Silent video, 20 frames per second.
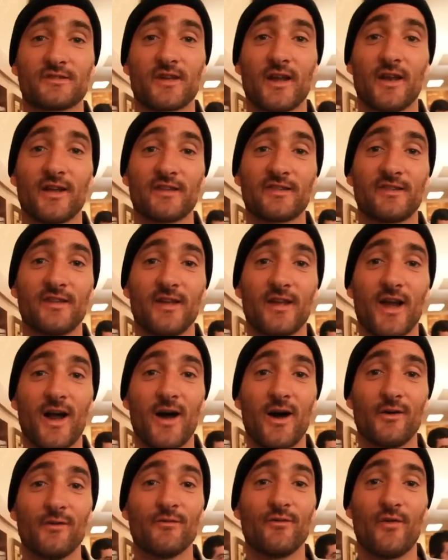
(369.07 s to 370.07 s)
gotta seek
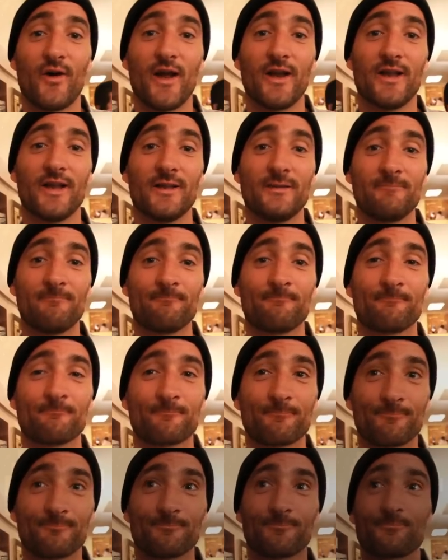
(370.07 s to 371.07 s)
out and find
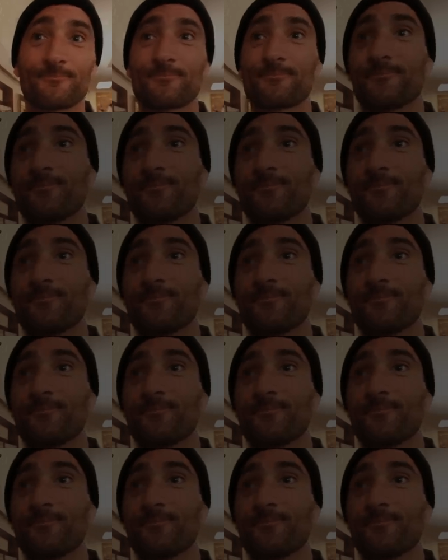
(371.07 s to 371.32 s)
it.